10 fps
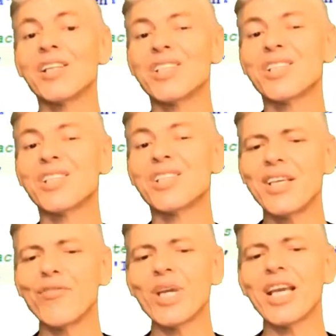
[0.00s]
so let's
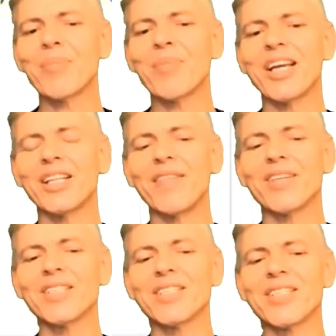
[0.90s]
see if we can make it
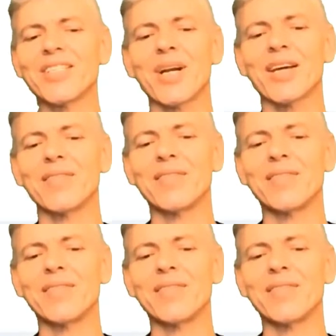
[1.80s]
even simpler.